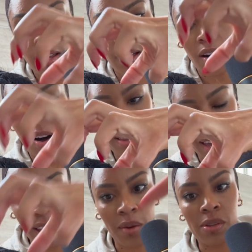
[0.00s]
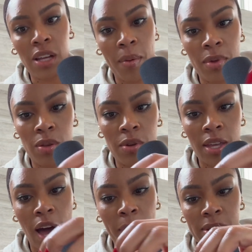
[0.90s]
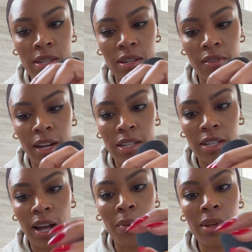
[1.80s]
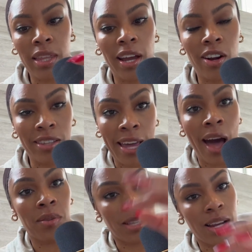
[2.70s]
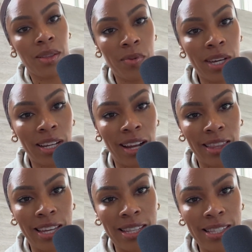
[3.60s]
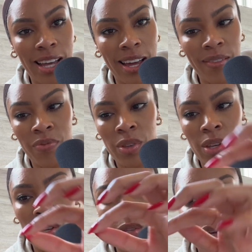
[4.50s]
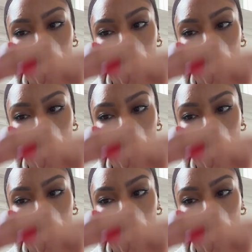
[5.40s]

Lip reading: Like all that hair was coming through in the opposite direction. I want the hair on the outside of the wig, not the inside. So I